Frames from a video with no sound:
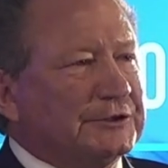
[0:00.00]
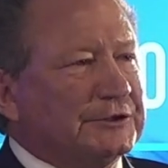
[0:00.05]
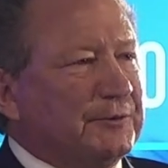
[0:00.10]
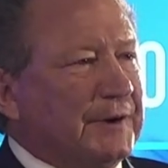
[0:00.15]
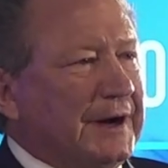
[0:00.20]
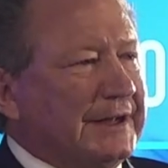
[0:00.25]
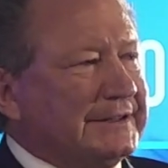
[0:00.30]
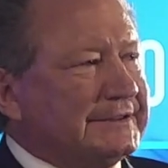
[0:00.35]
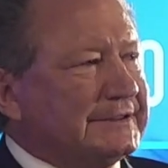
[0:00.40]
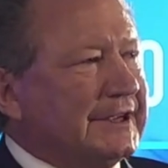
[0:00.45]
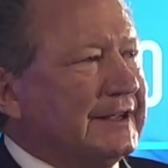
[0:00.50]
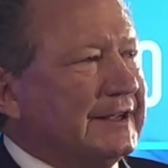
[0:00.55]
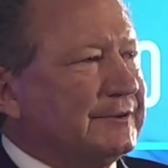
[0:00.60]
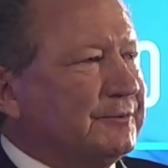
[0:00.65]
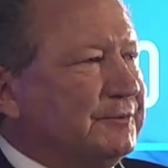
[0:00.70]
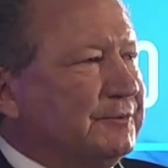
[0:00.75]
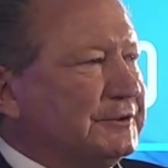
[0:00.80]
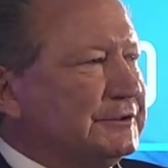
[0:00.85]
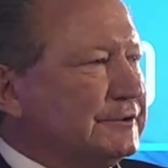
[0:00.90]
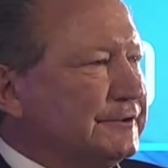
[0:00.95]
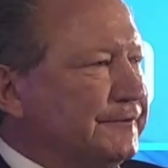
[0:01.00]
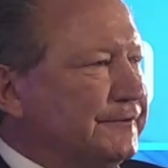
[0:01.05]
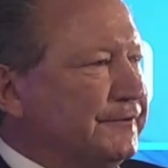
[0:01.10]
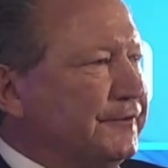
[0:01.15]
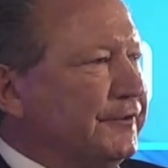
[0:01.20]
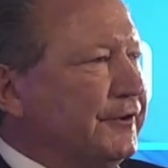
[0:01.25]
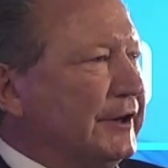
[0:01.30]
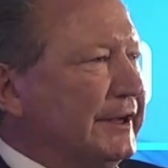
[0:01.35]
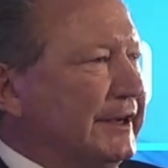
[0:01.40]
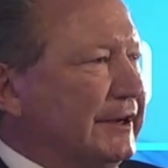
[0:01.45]
awaits us, which is
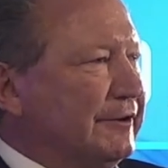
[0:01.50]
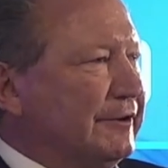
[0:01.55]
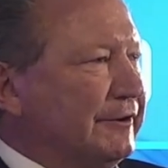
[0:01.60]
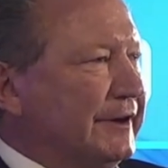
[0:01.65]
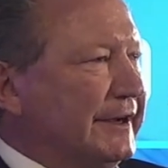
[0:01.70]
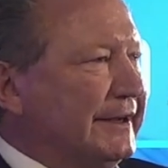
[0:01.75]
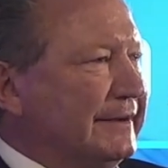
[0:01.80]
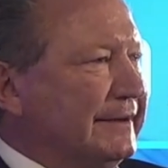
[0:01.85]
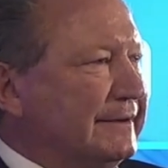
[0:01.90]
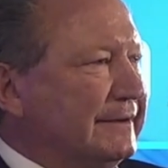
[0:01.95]
fully green.